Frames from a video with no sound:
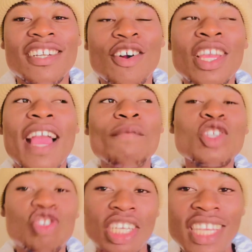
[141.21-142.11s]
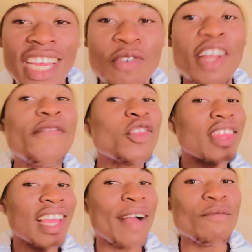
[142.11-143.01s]
Okay, I'm not dragging anyone. If you
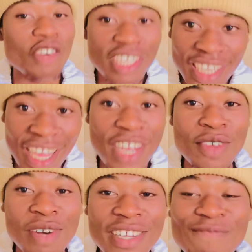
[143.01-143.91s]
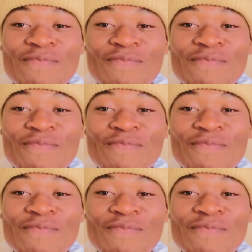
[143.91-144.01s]
think I'm dragging anyone...